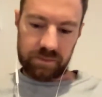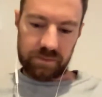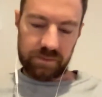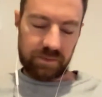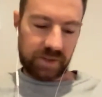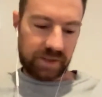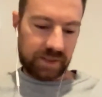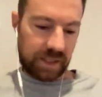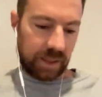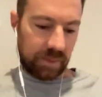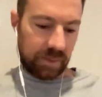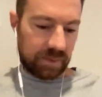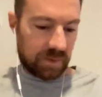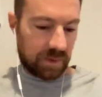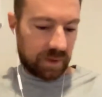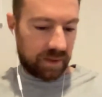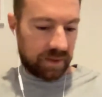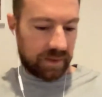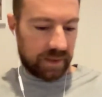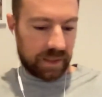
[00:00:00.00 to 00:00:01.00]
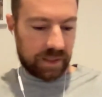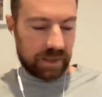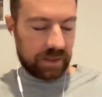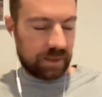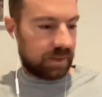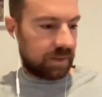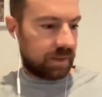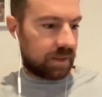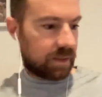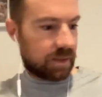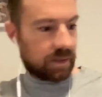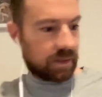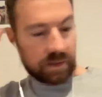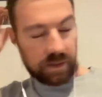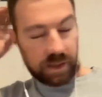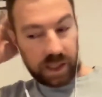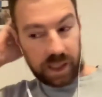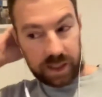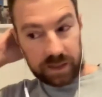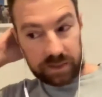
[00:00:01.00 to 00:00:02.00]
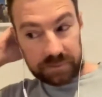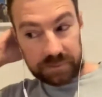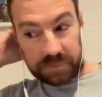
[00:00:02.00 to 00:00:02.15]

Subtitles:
Chris Hemsworth thing. All right.